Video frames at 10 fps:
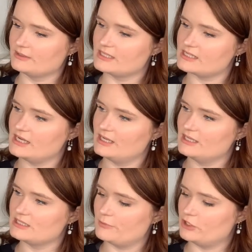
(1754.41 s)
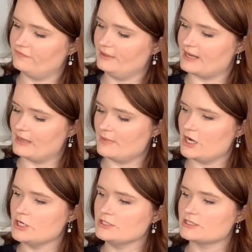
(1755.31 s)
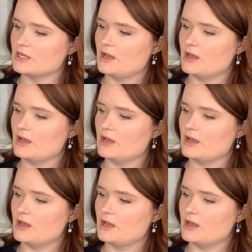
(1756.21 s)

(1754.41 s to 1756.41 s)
This is Beautiful Nightmares,